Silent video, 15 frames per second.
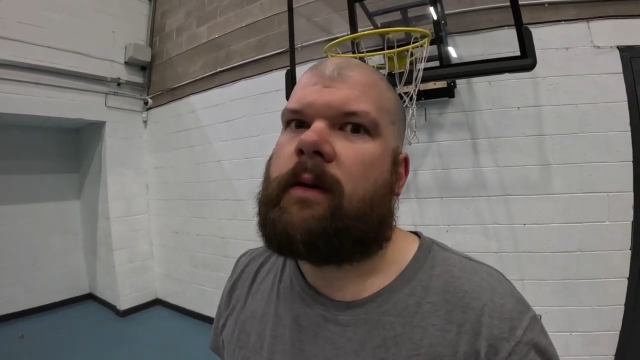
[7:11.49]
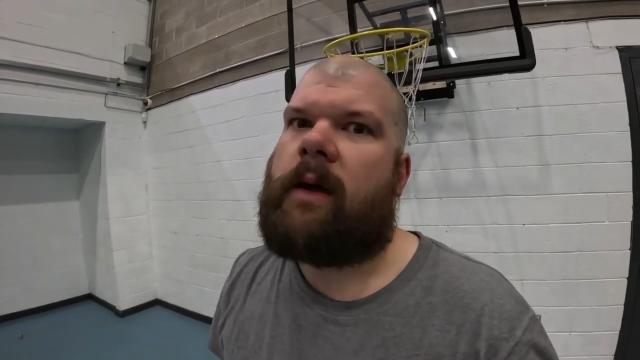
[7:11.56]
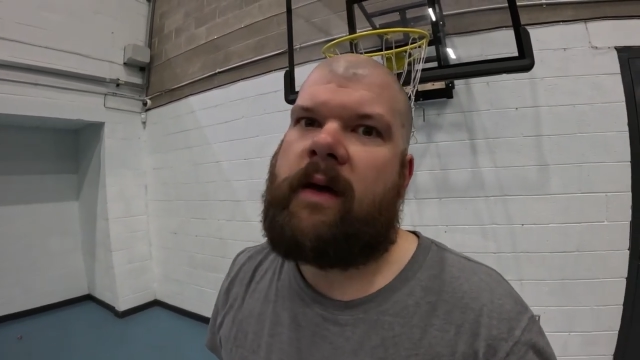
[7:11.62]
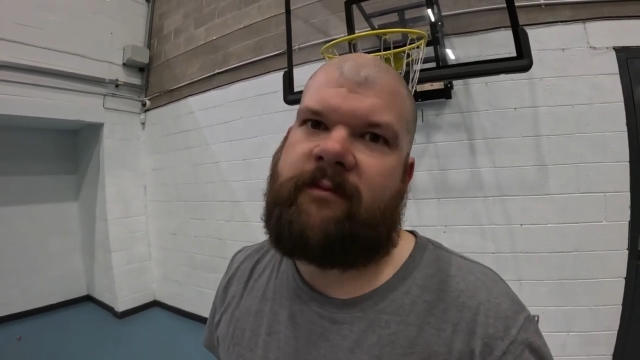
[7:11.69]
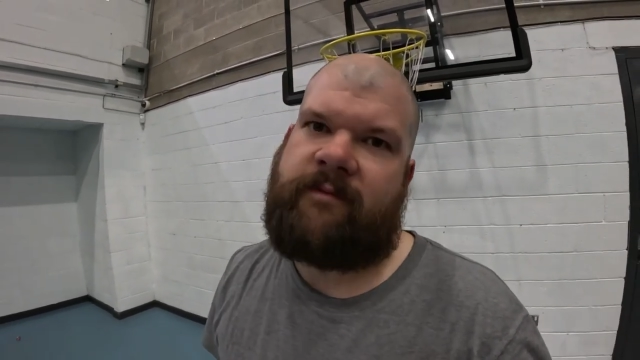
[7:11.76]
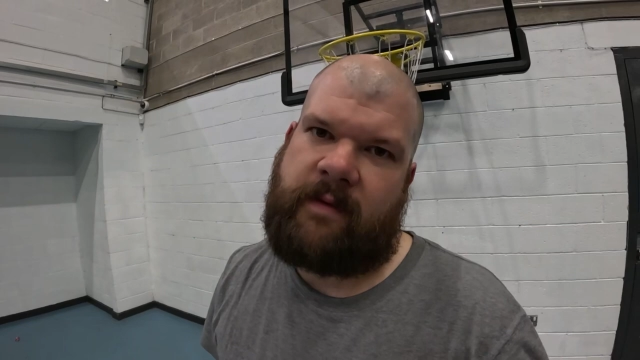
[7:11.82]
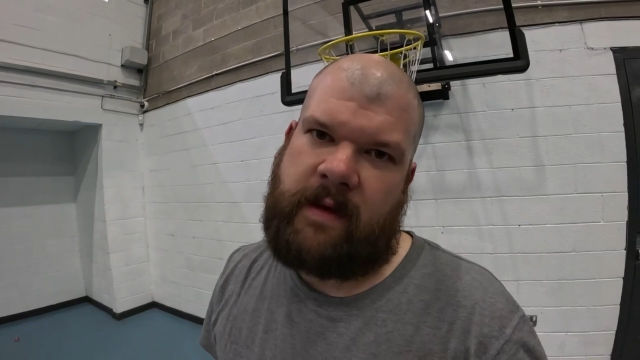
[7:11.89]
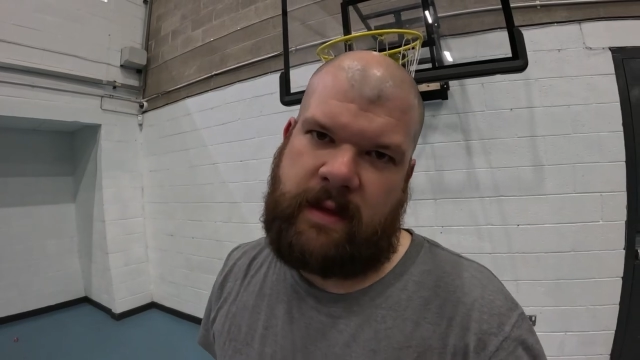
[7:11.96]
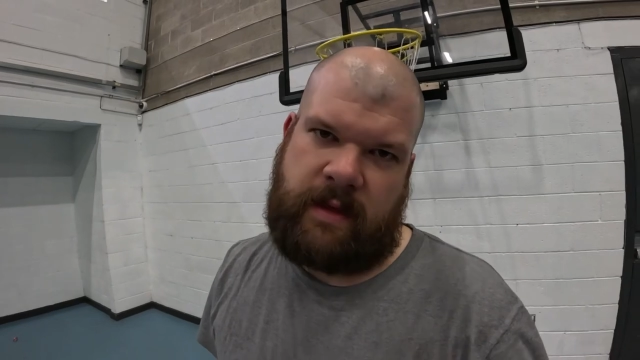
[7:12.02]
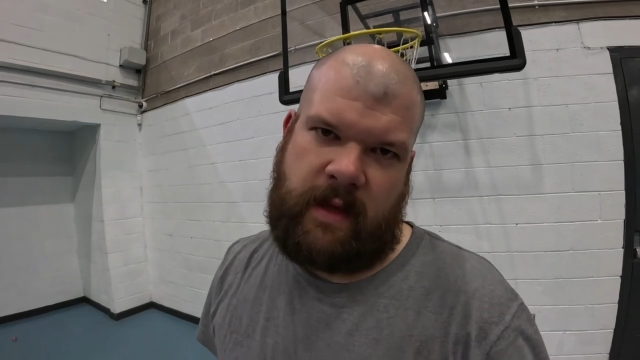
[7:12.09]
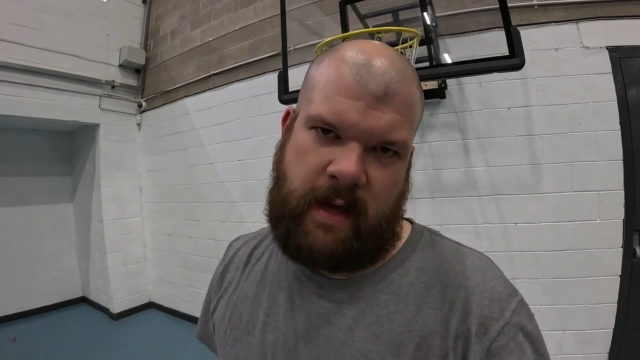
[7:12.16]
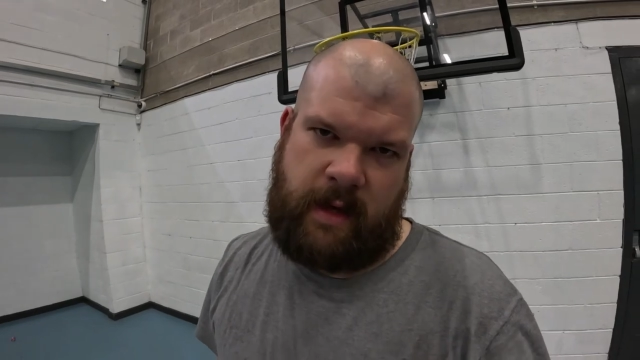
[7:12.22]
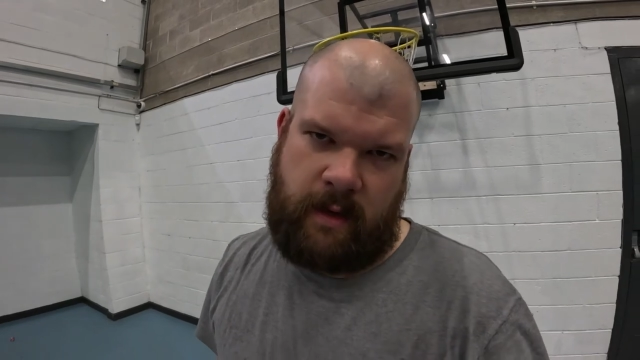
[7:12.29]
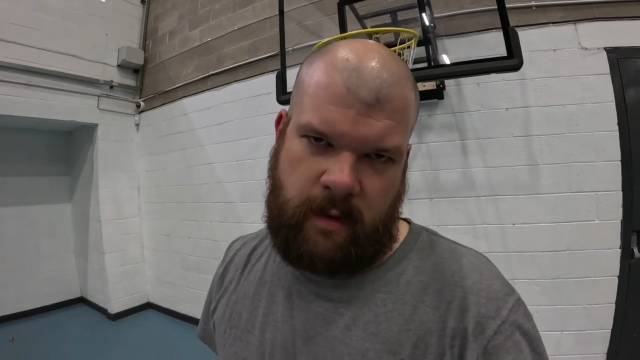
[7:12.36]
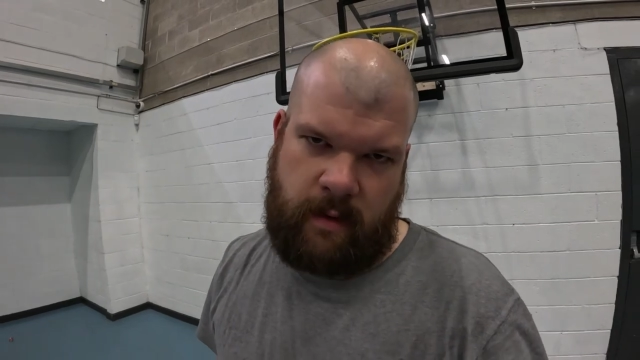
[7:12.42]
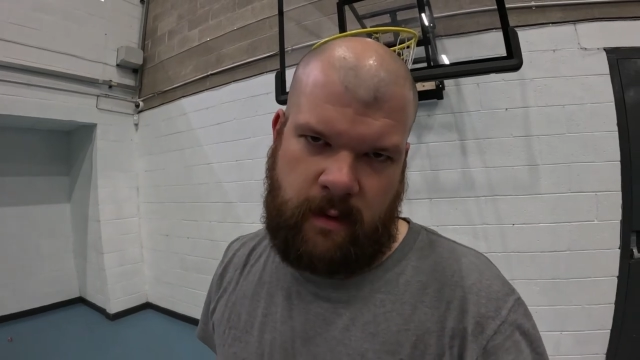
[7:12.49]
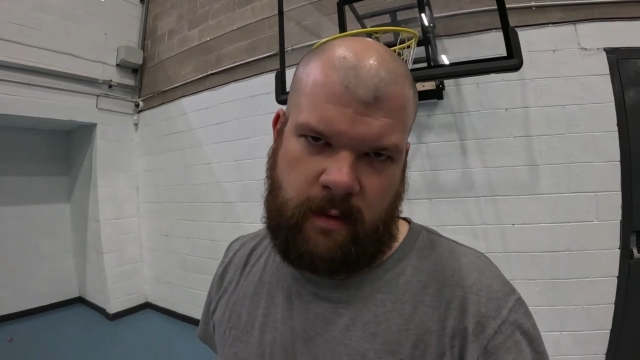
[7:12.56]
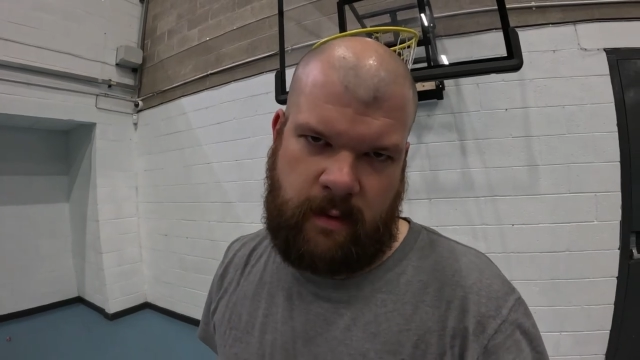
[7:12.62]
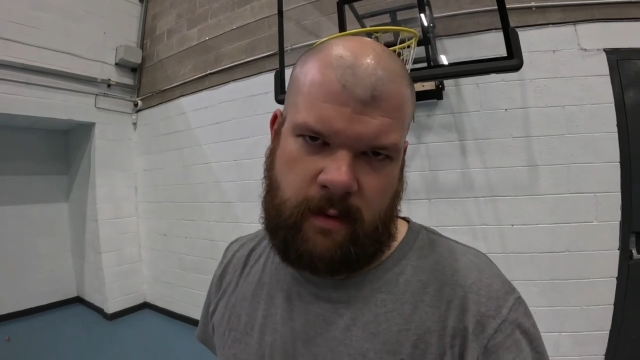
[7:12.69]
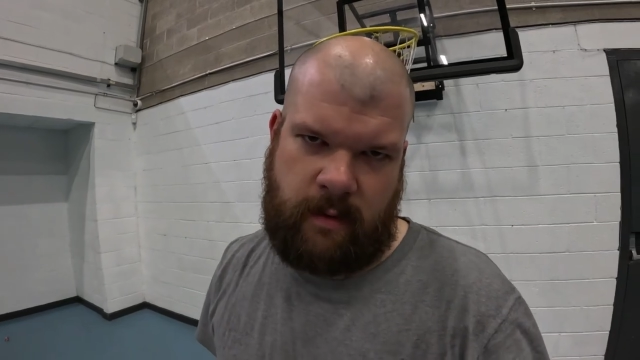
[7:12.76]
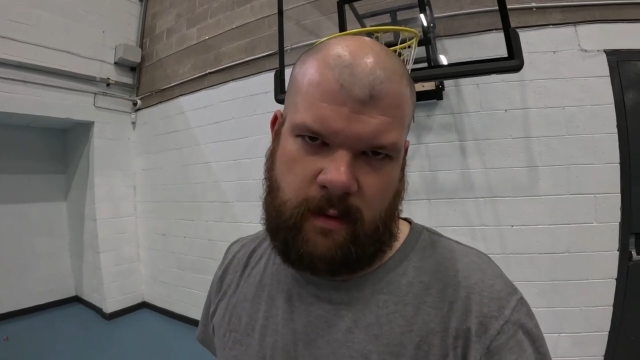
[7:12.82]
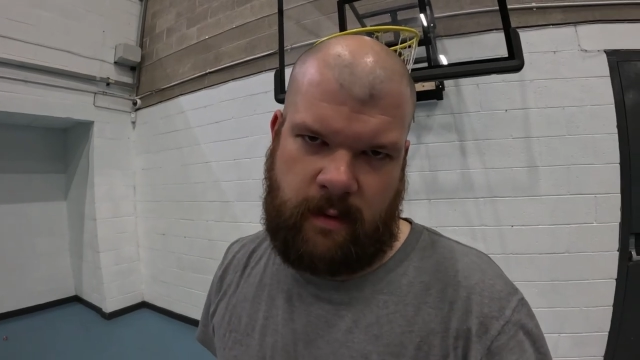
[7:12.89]
everything.
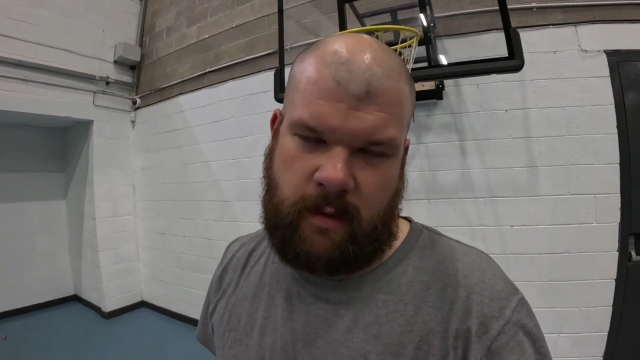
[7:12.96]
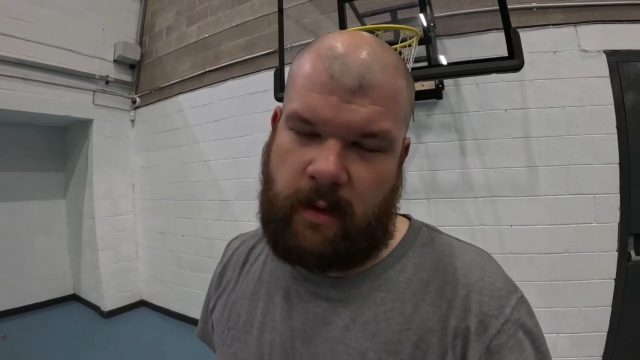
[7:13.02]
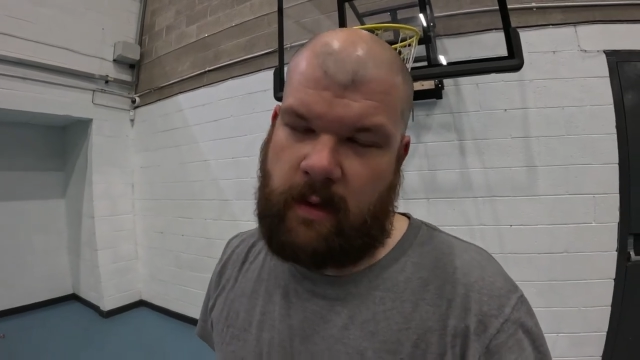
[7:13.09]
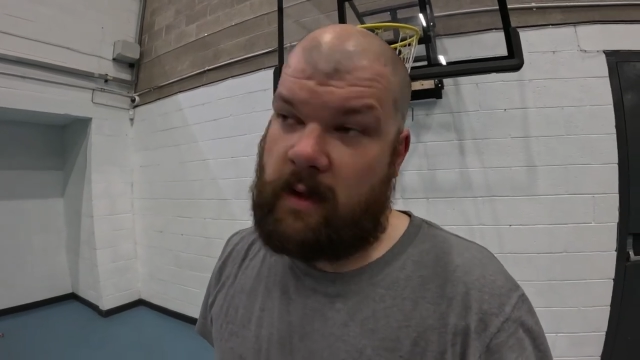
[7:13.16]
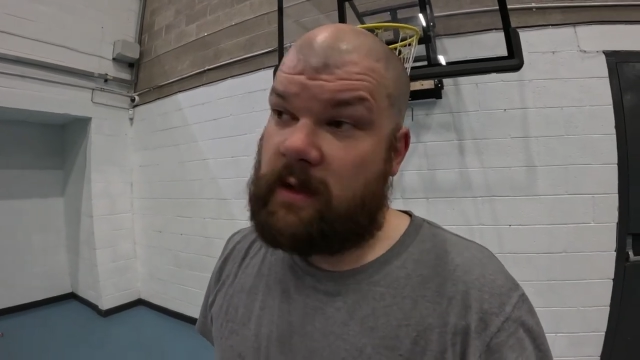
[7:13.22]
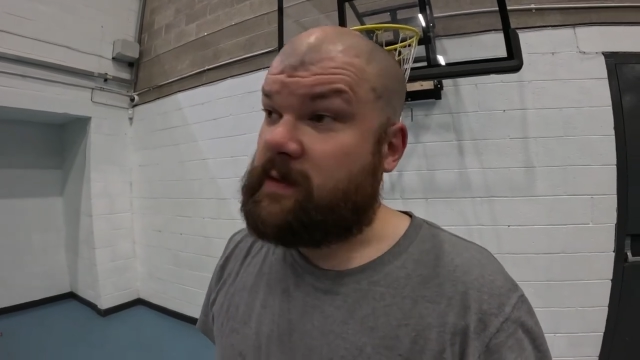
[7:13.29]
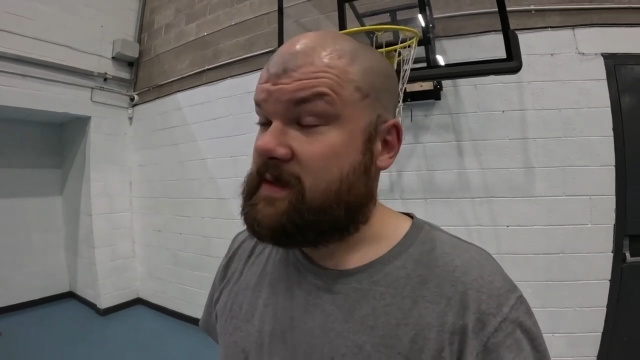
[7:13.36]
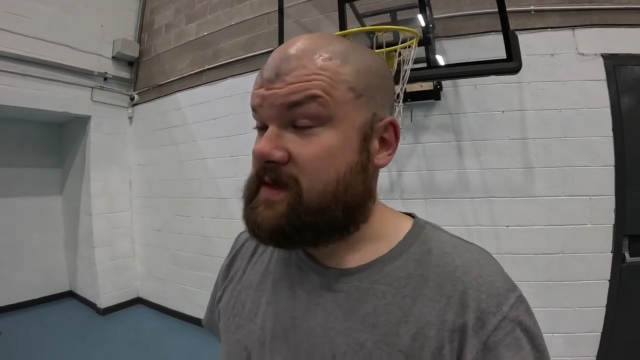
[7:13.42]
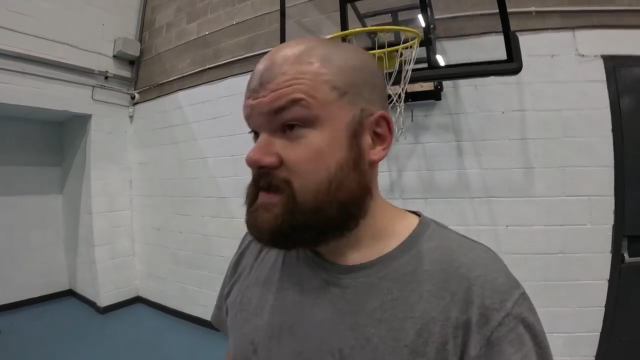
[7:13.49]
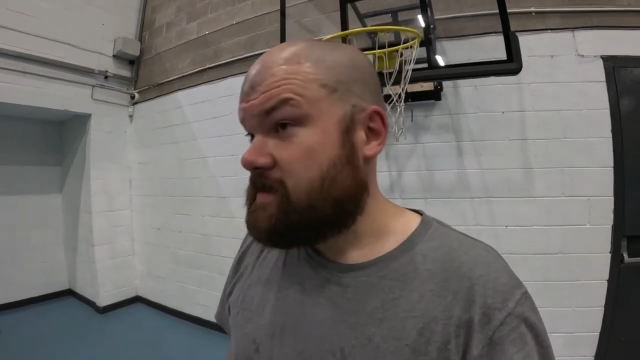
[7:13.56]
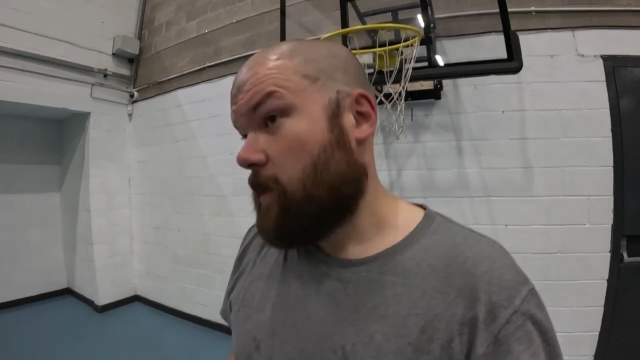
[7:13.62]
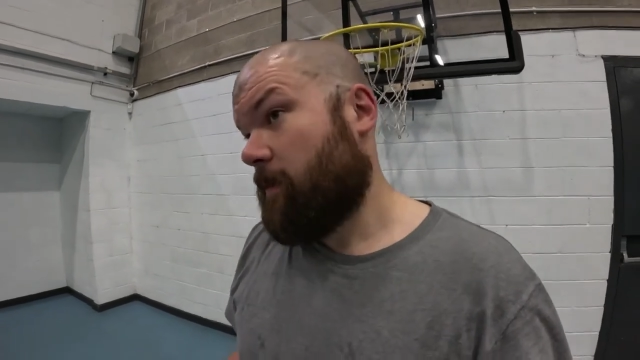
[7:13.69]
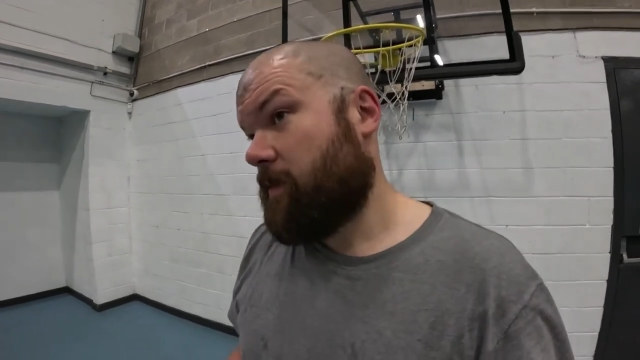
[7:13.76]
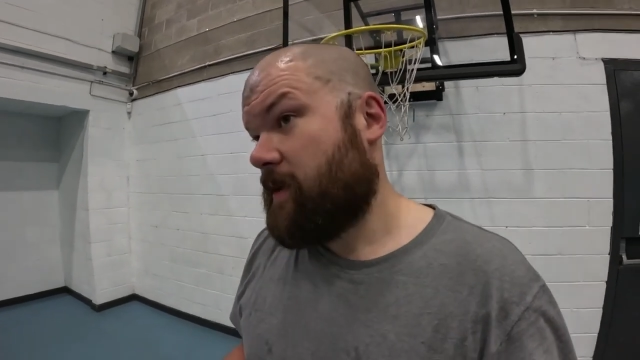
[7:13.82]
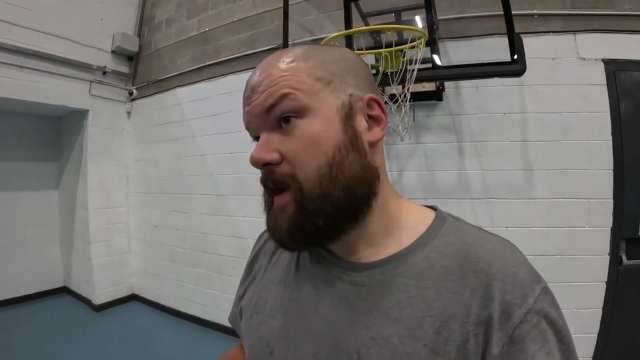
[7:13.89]
So I had to stop.